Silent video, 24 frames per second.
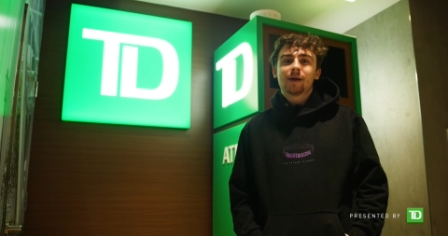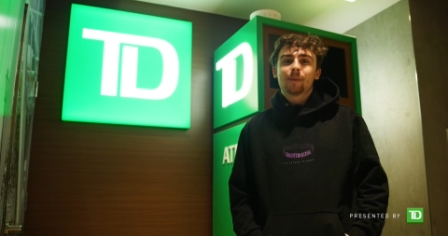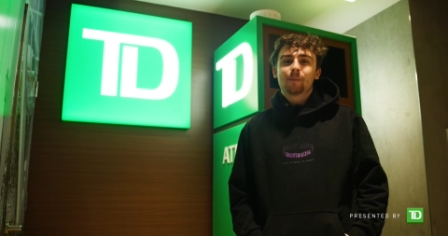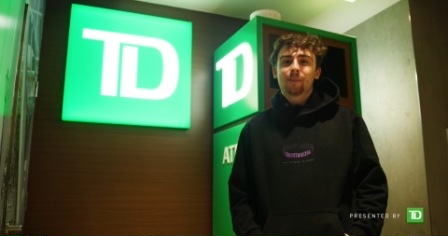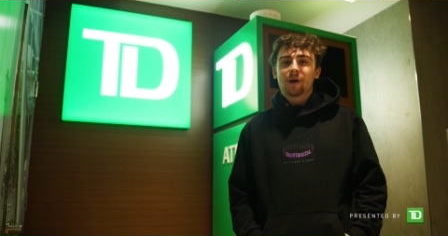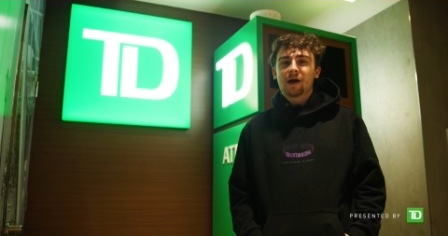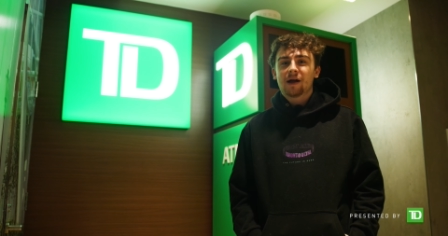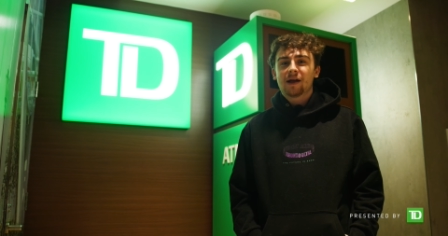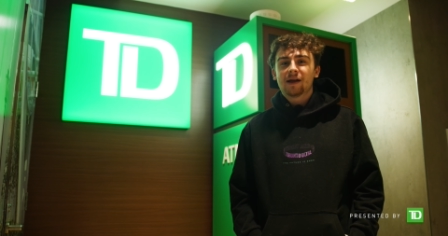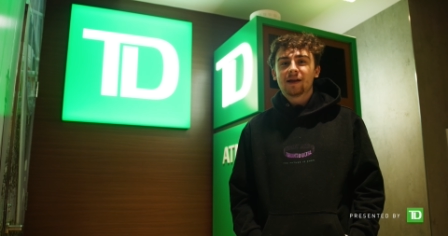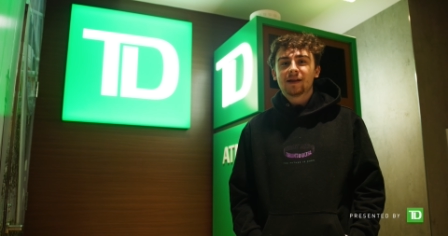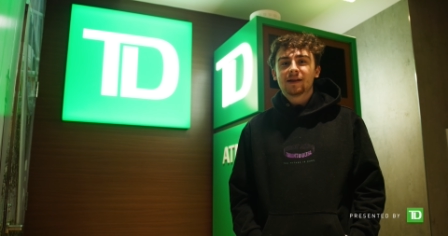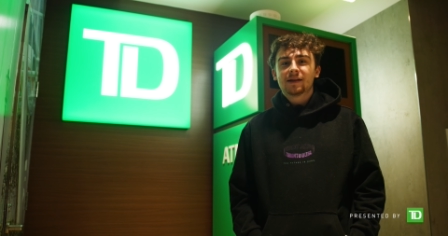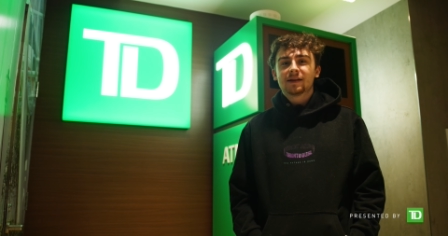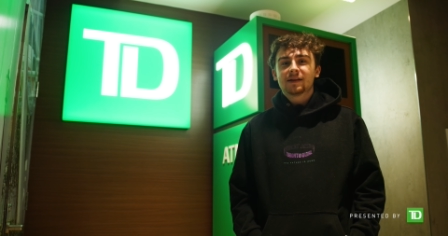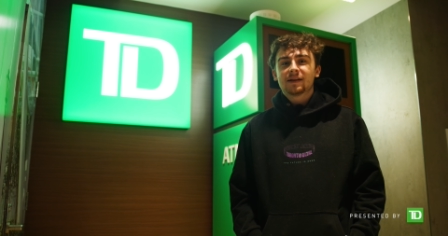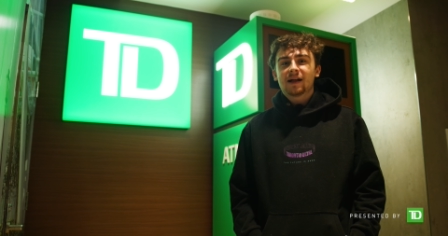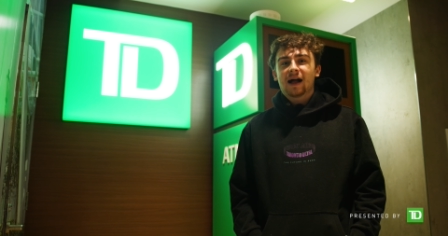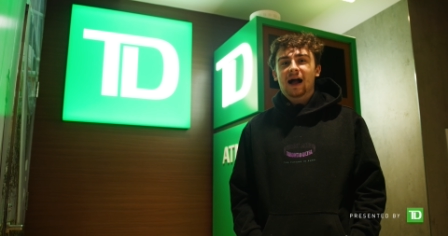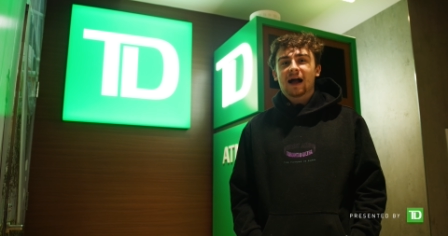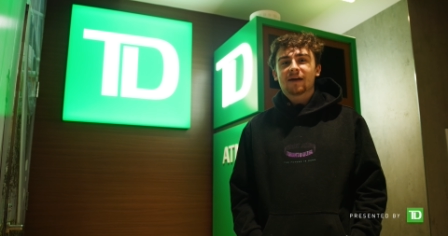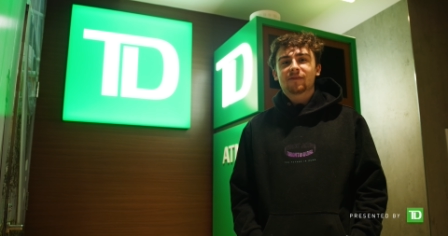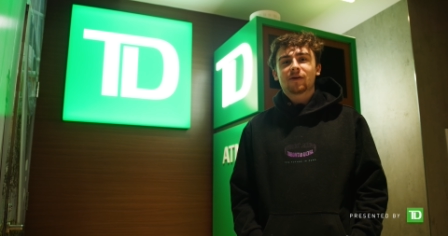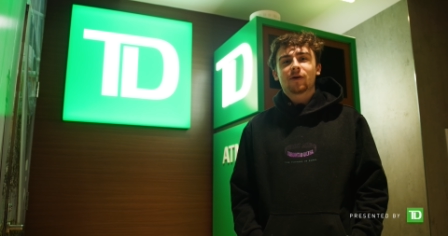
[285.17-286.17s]
but
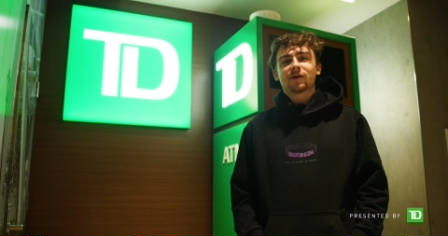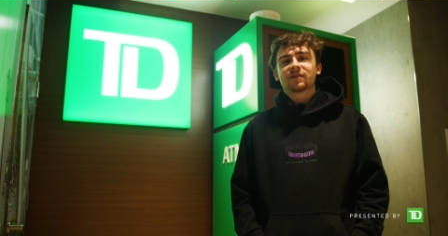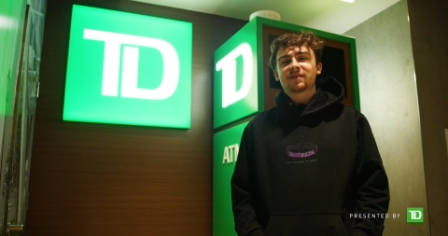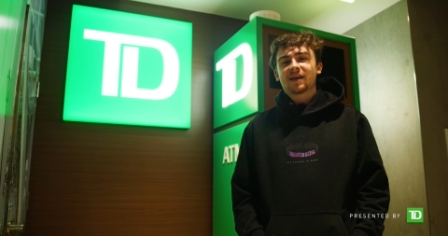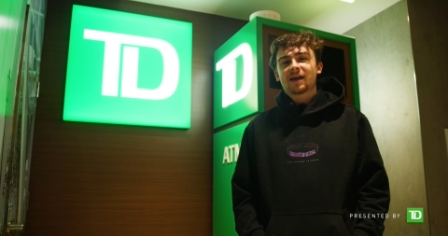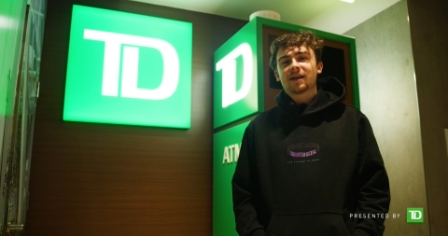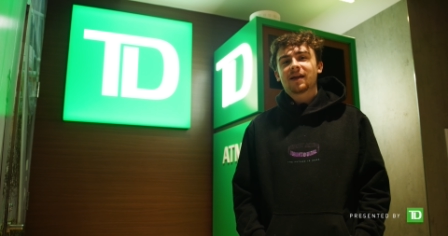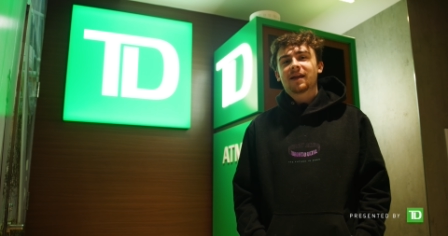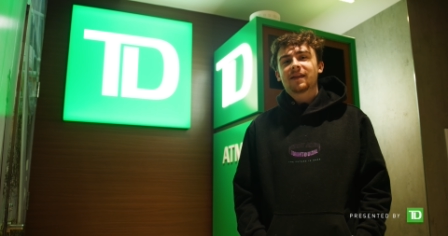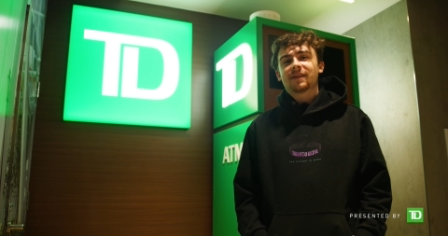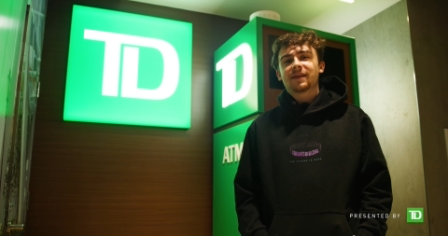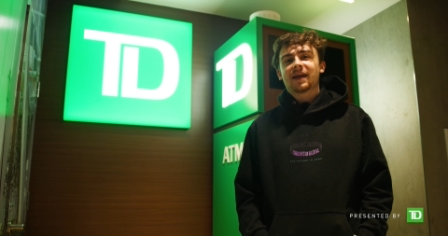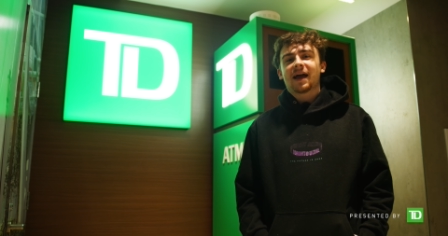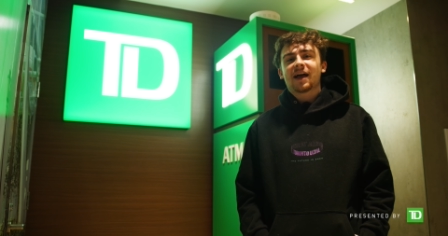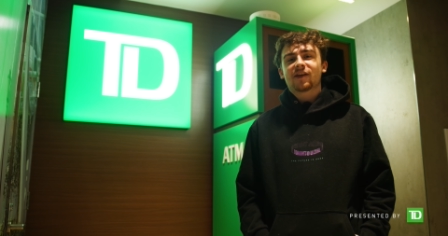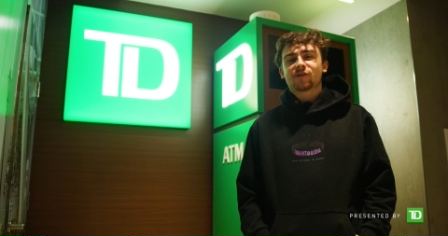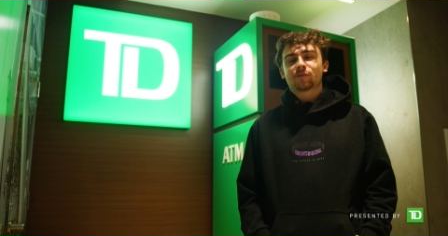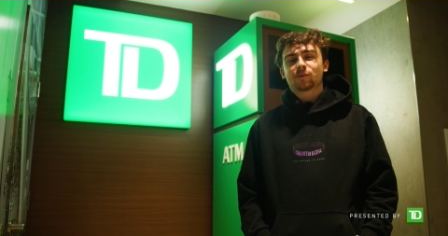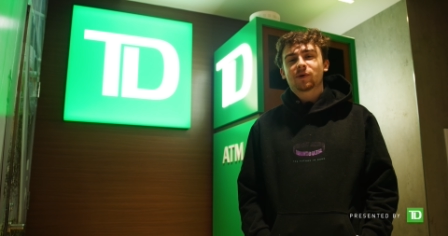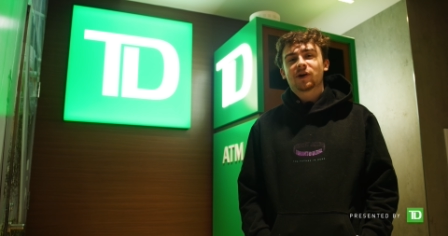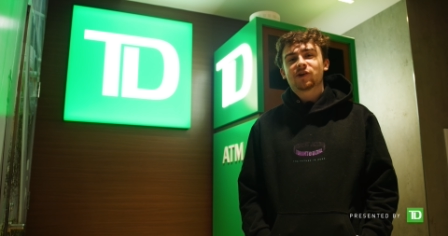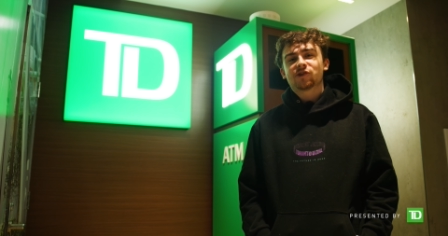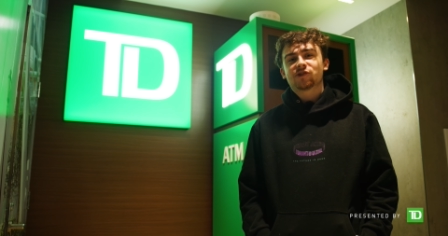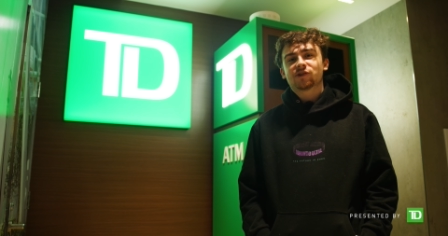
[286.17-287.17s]
I've always had the
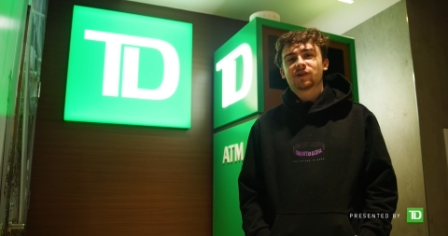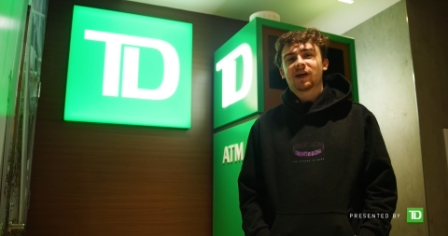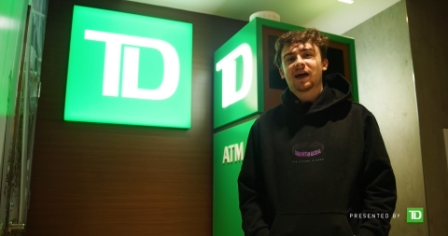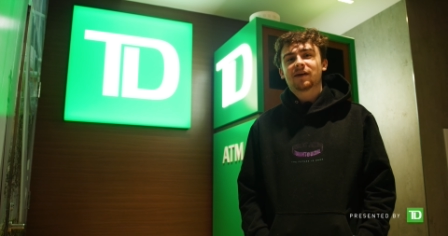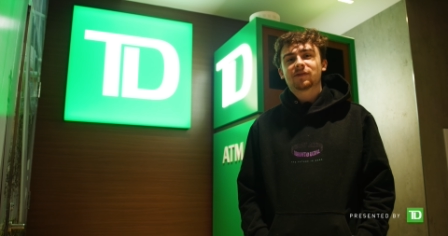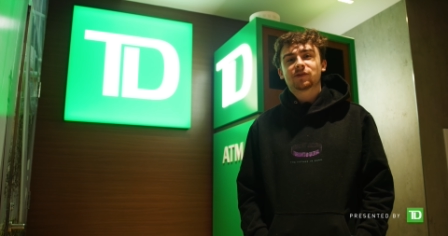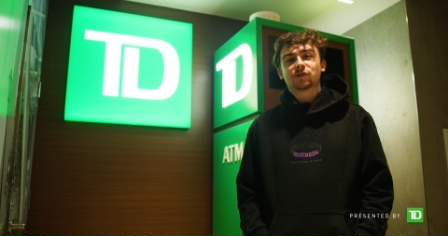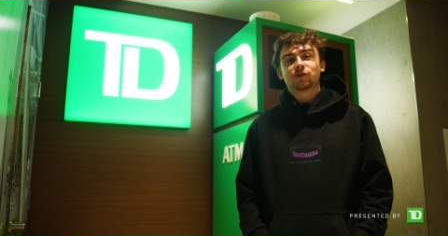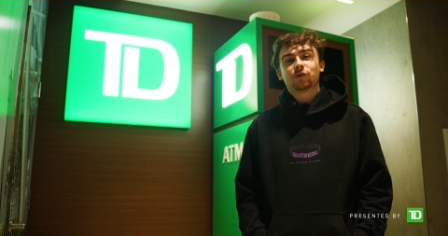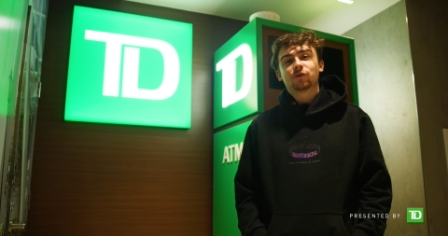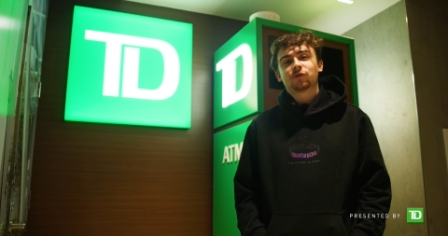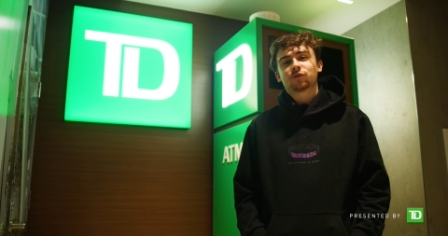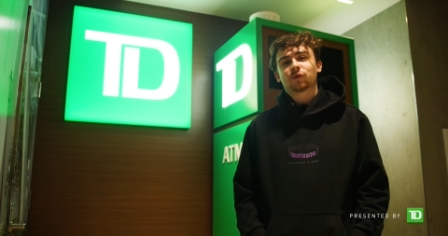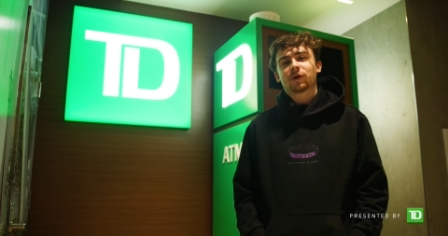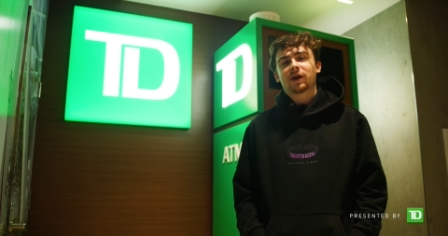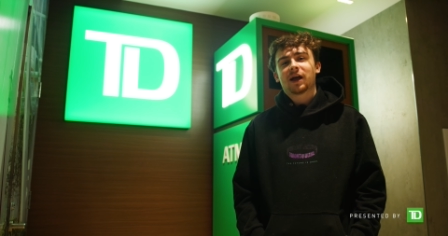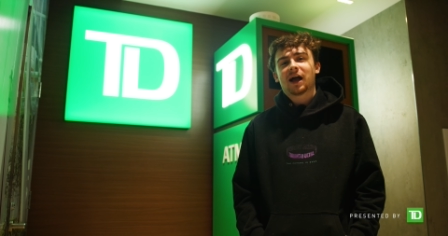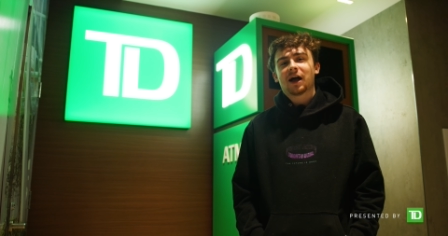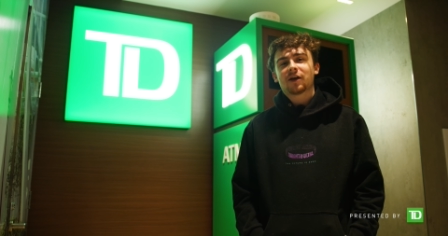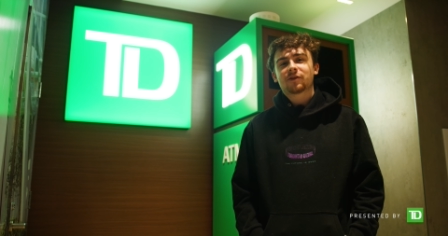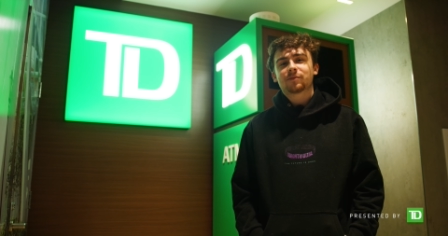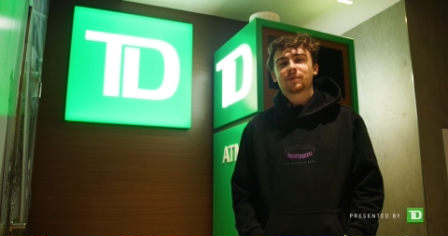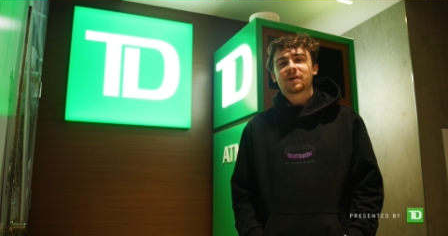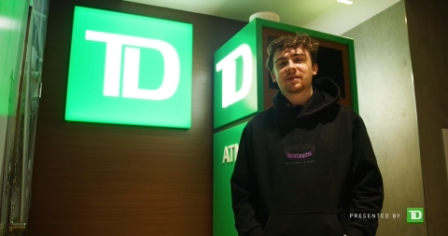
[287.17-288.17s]
aspiration to have a two-story
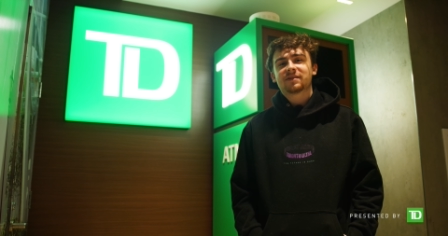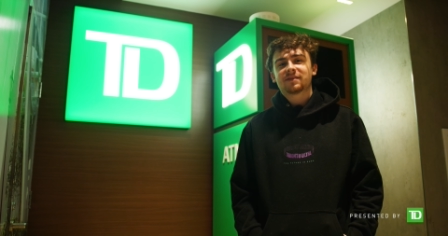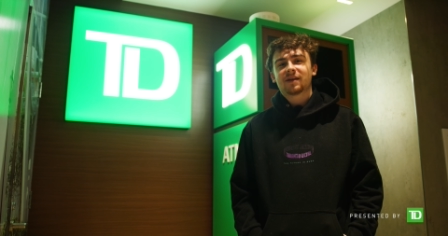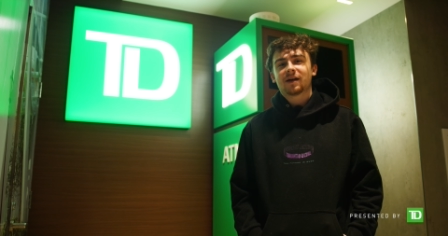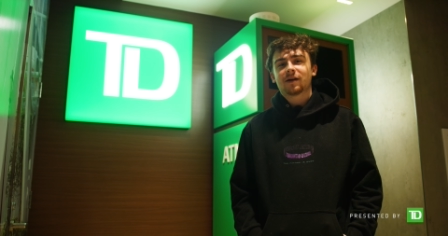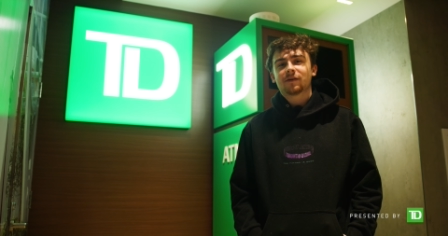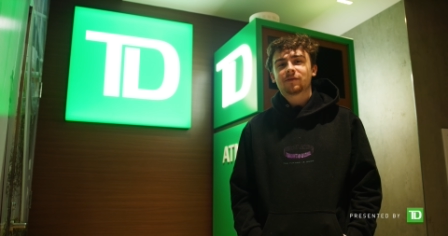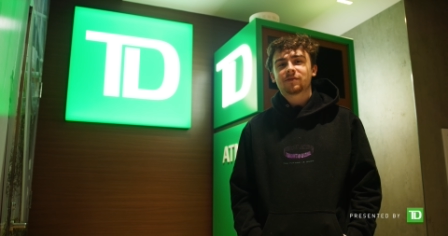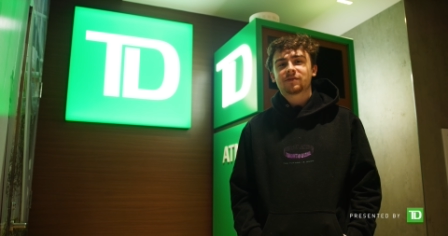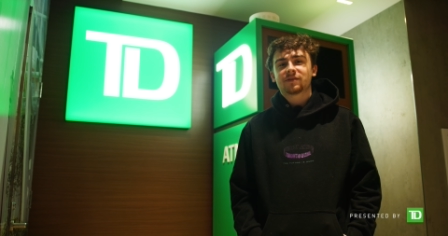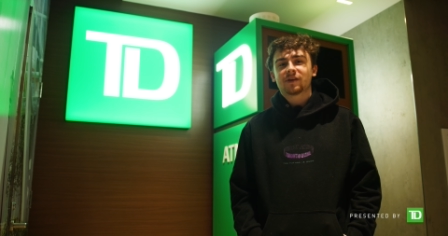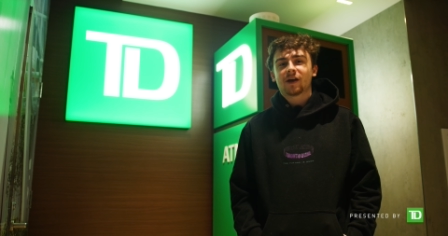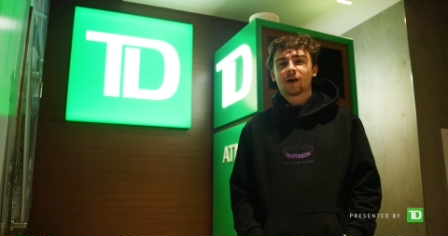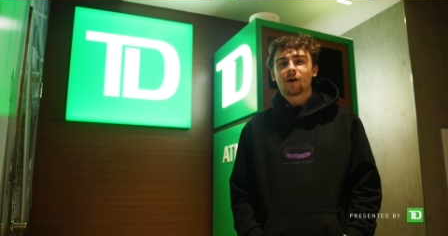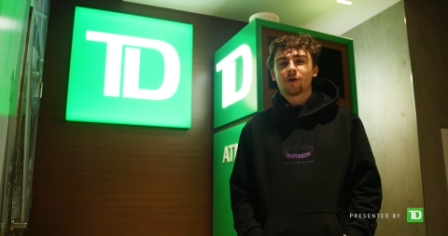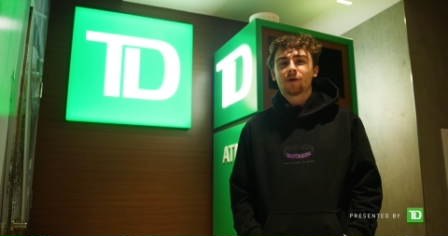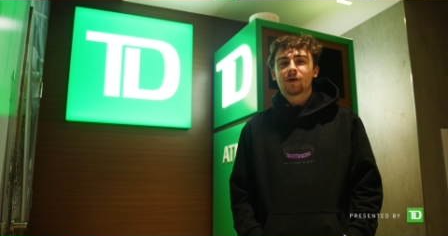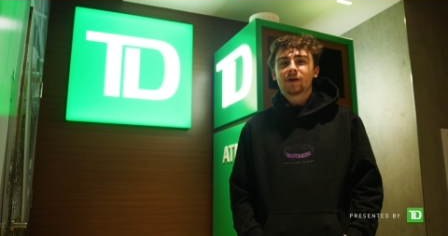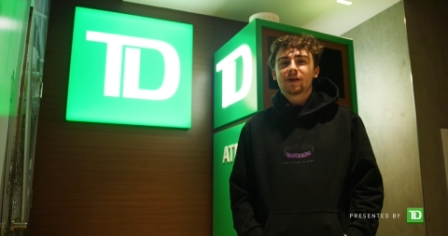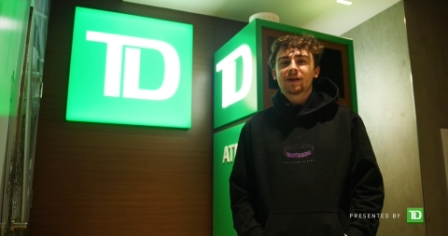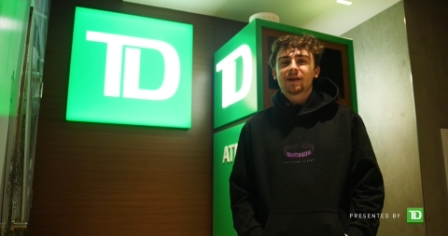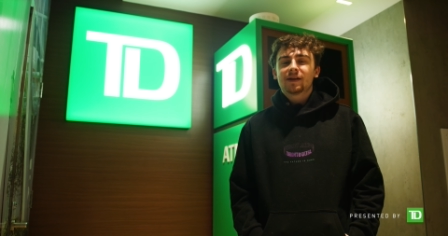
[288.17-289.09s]
house myself, so